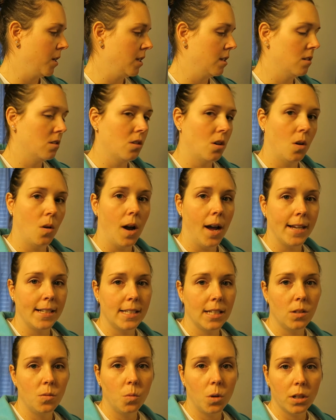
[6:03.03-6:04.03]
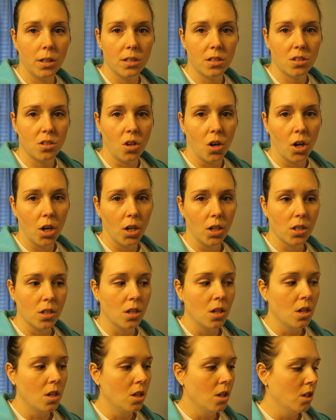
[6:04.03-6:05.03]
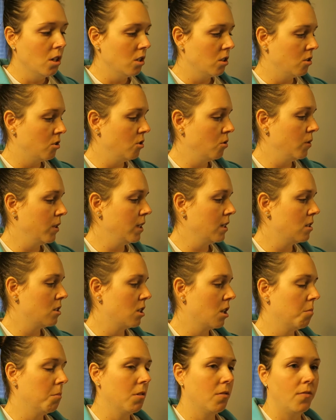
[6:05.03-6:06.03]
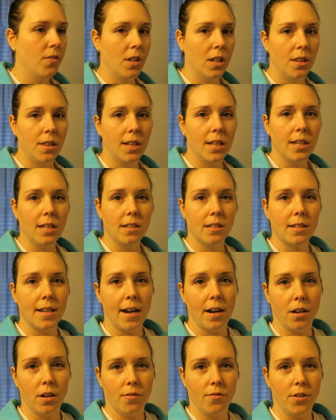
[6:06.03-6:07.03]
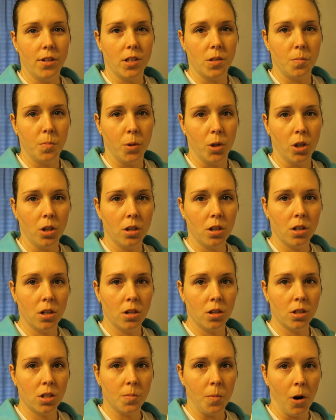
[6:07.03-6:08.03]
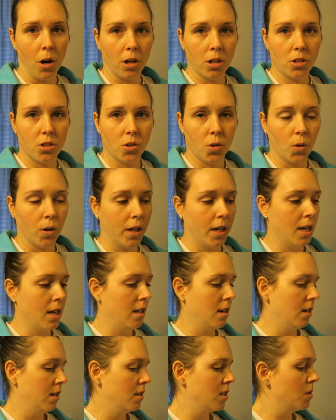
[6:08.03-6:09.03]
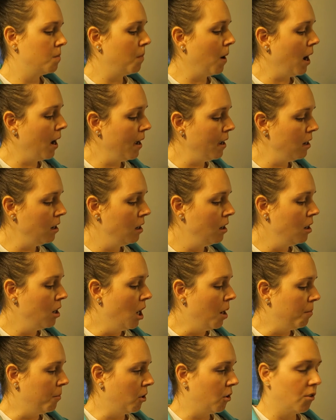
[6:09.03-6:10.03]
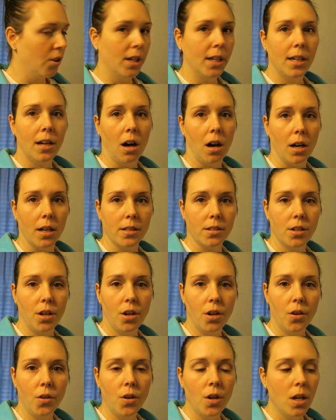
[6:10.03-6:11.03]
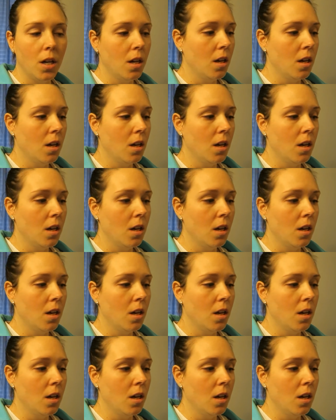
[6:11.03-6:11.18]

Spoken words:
and so I did want to start doing some of the things out of this book, Spark Joy, and it's by Marie Kondo.